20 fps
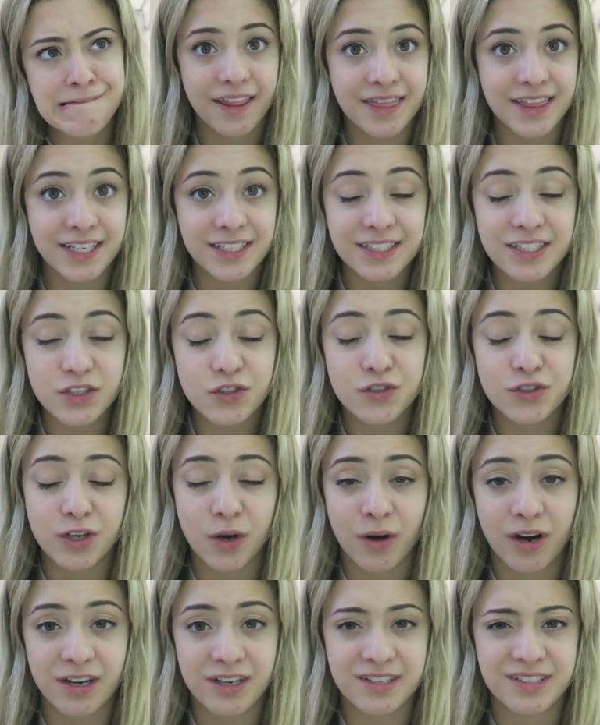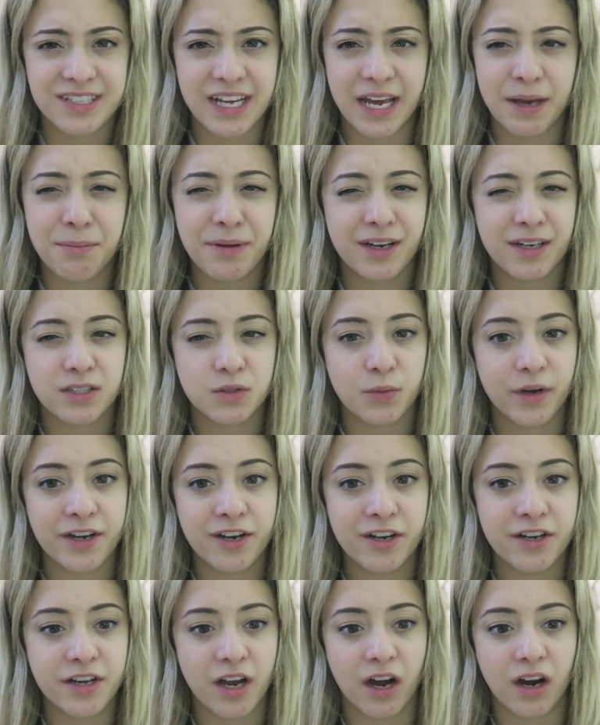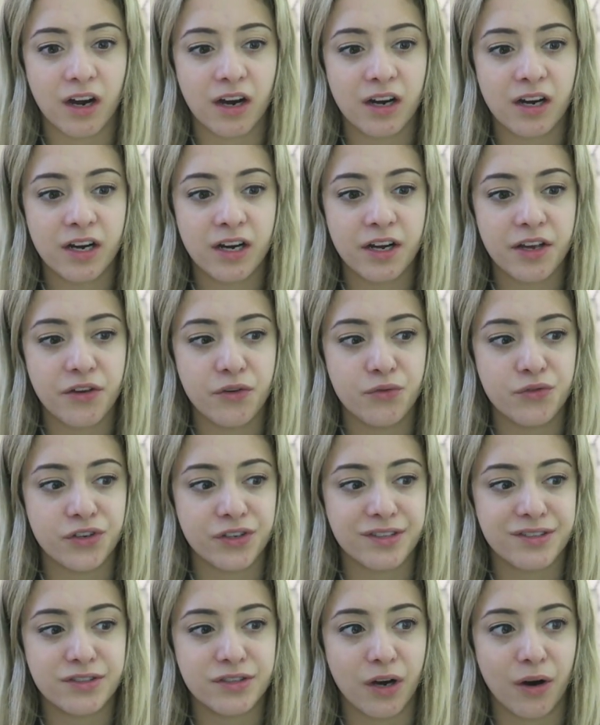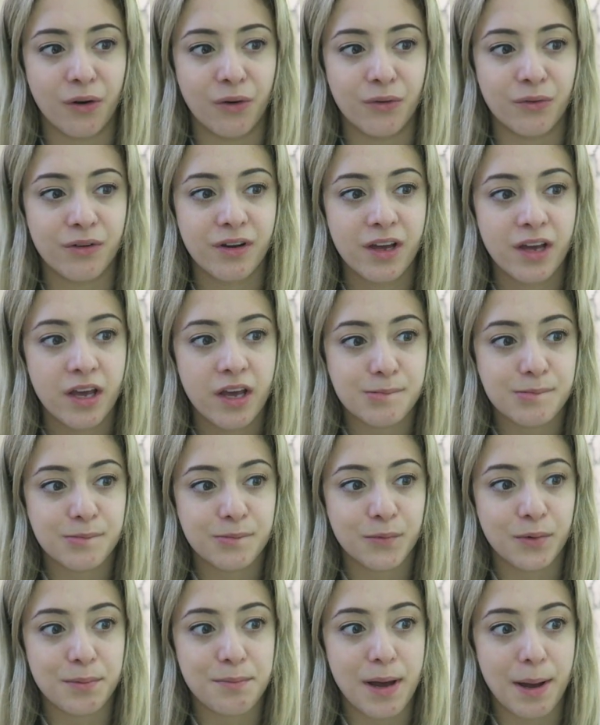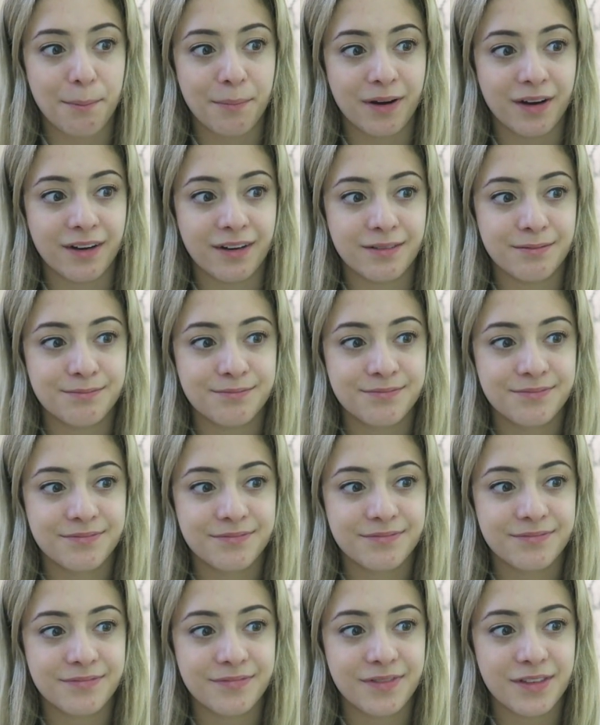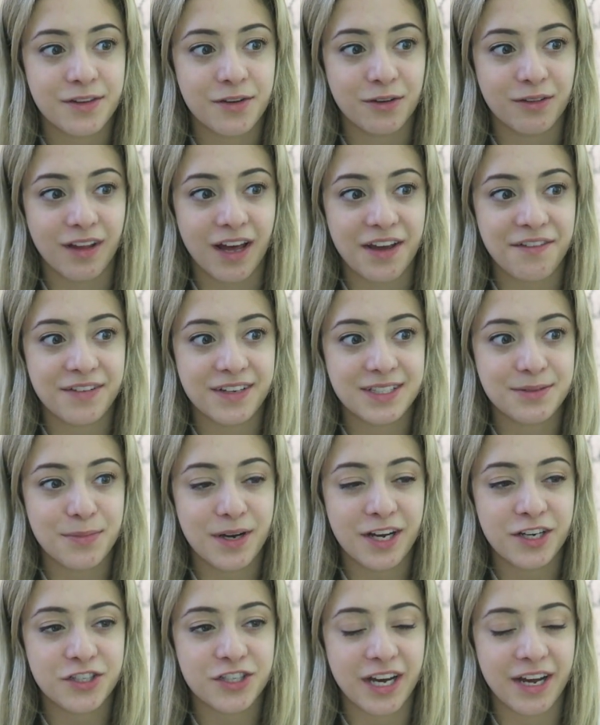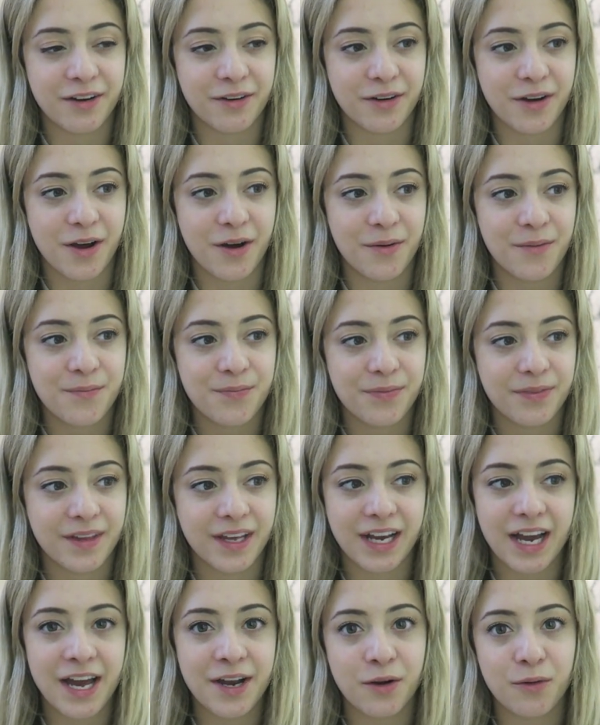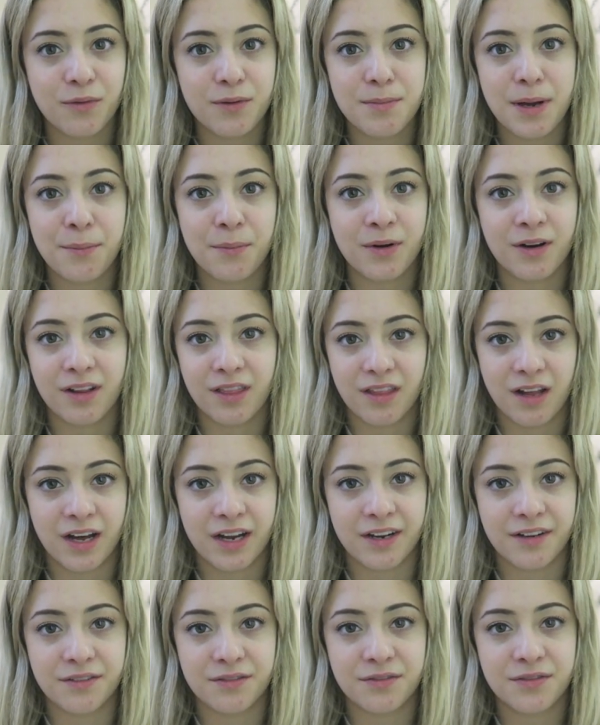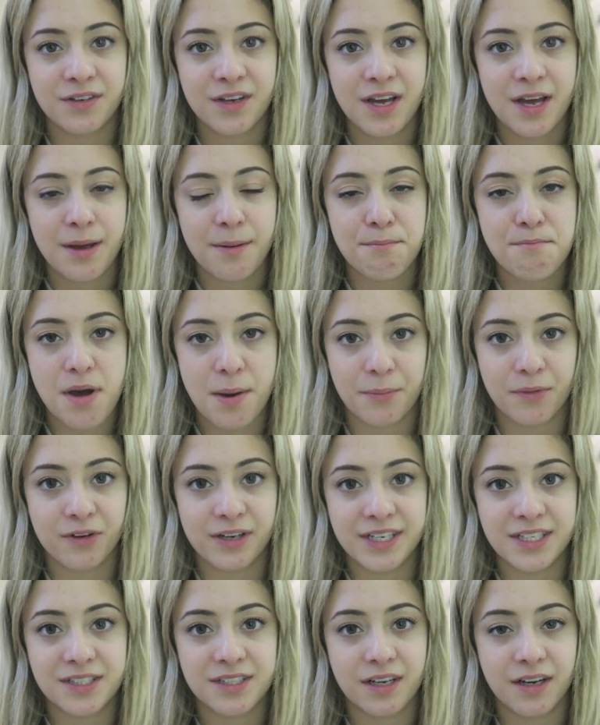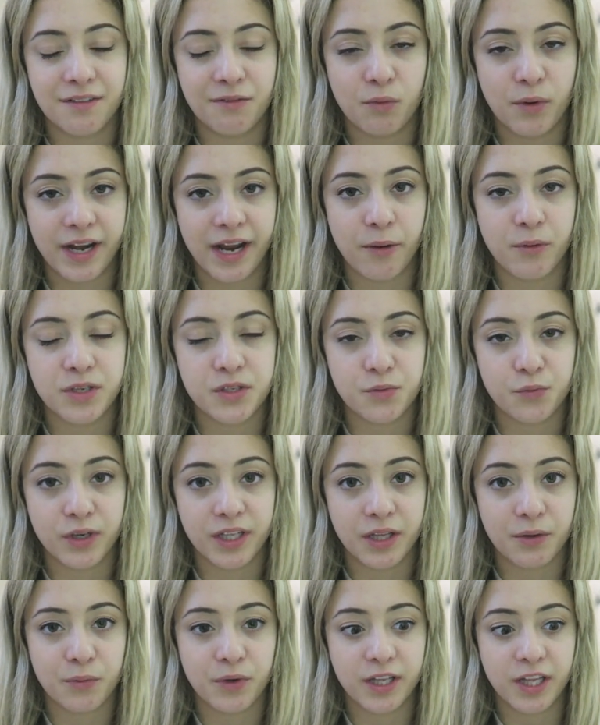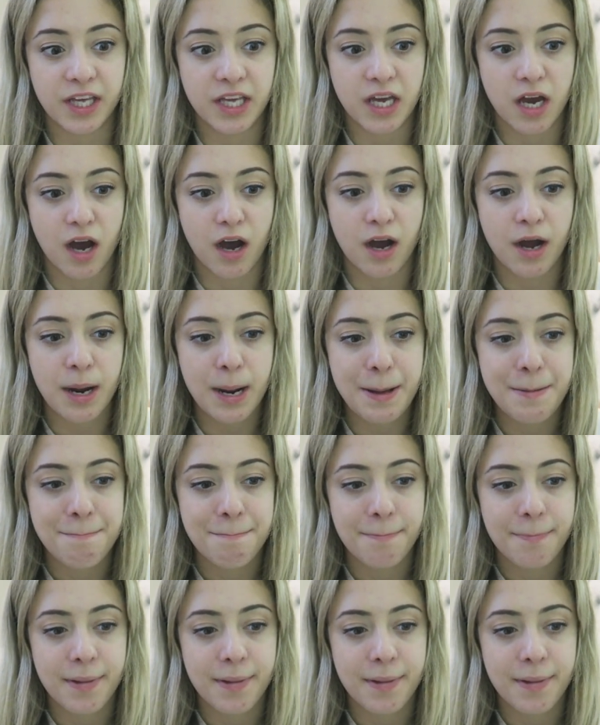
This is so hard to say because when you're younger, you just don't remember your life as much. I don't know. Like, I don't remember a lot of memories of when I was really, really young.